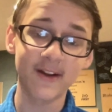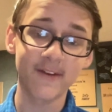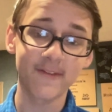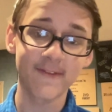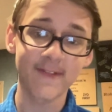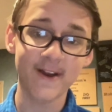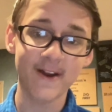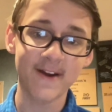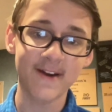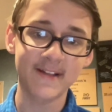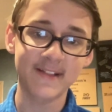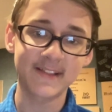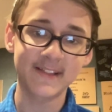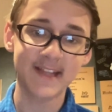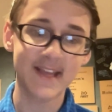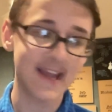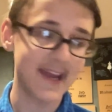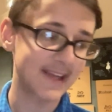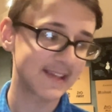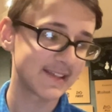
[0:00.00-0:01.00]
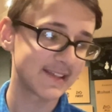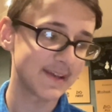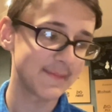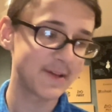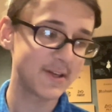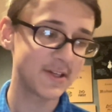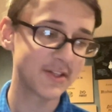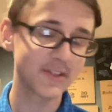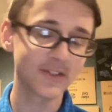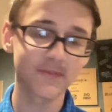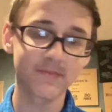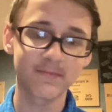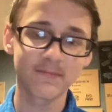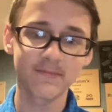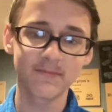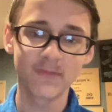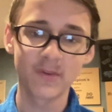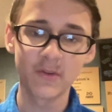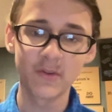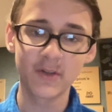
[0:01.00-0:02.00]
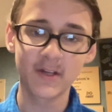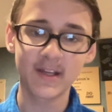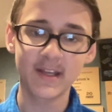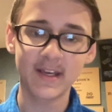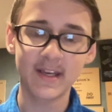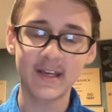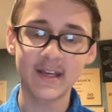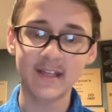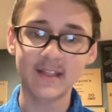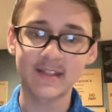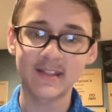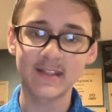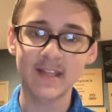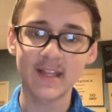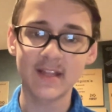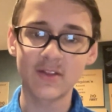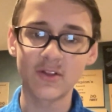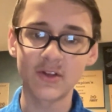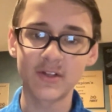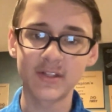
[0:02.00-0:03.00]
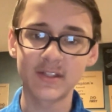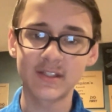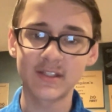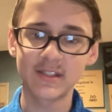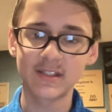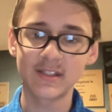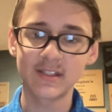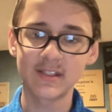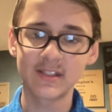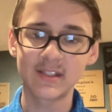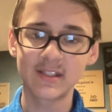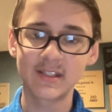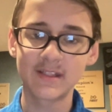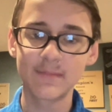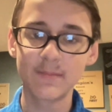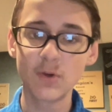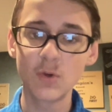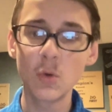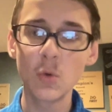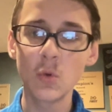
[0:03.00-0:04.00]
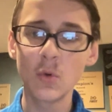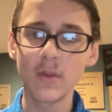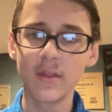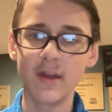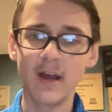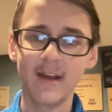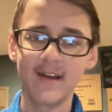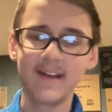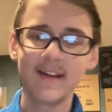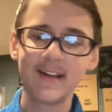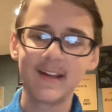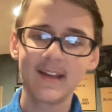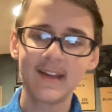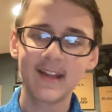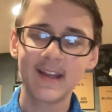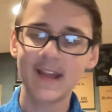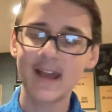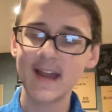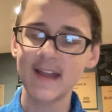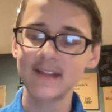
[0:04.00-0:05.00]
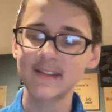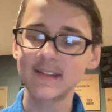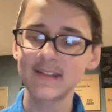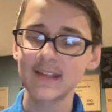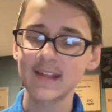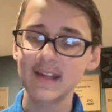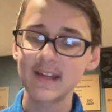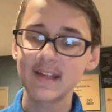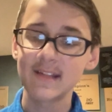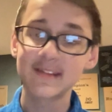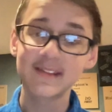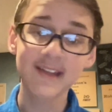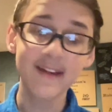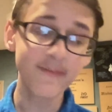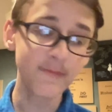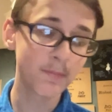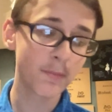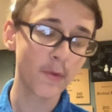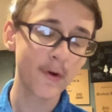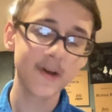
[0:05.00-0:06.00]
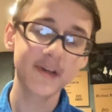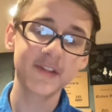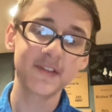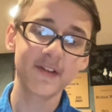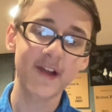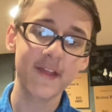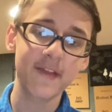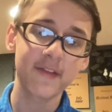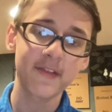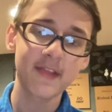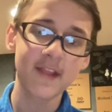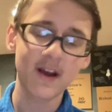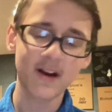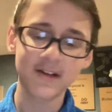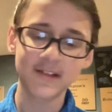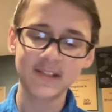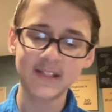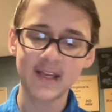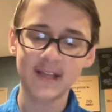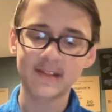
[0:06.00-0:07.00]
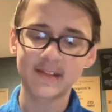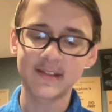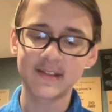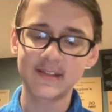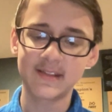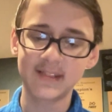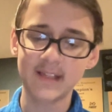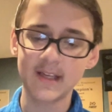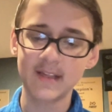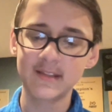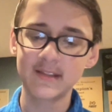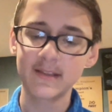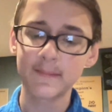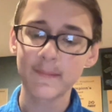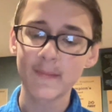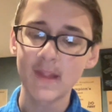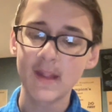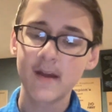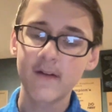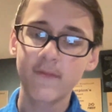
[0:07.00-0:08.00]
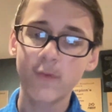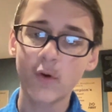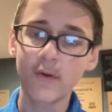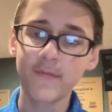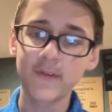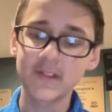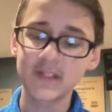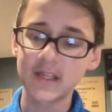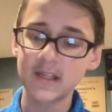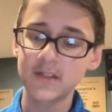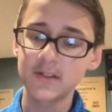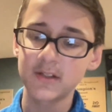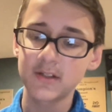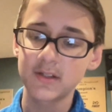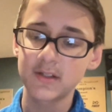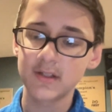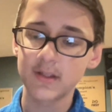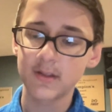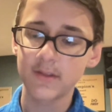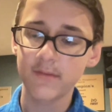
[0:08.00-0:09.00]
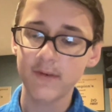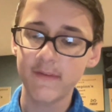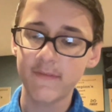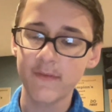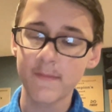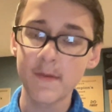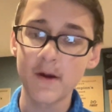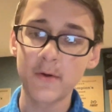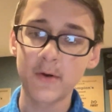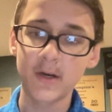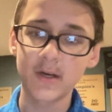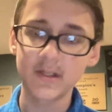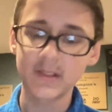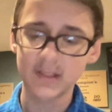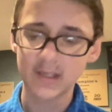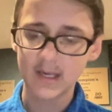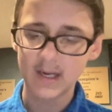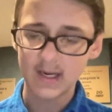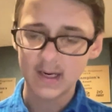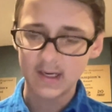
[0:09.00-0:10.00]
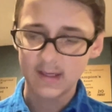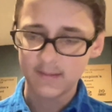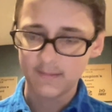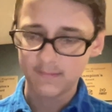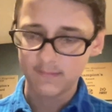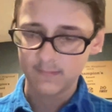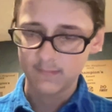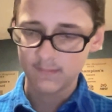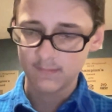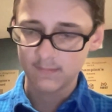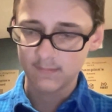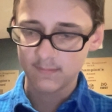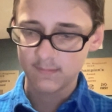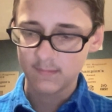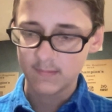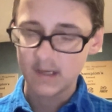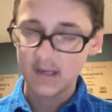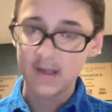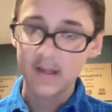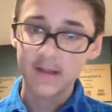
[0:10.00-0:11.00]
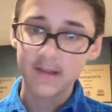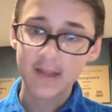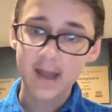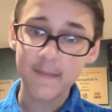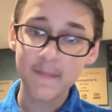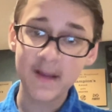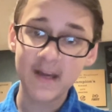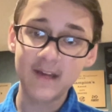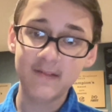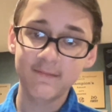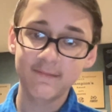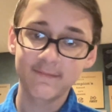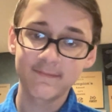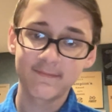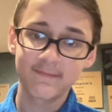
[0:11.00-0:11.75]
over the RCX. I mean, just look at it. It looks smooth. It has 7 ports rather than the RCX's 6. 4 for sensors, 3 for motors. That made it